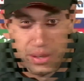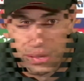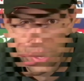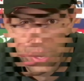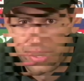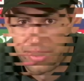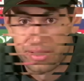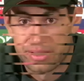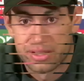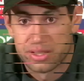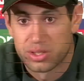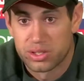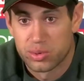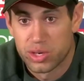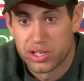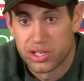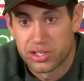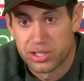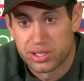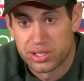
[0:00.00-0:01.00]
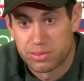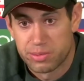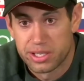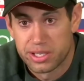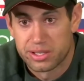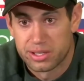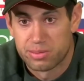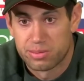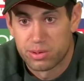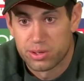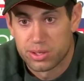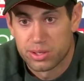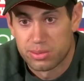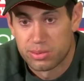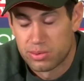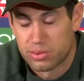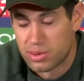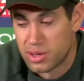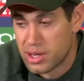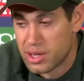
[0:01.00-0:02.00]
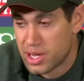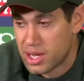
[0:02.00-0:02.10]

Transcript: Back to the situation as best as possible.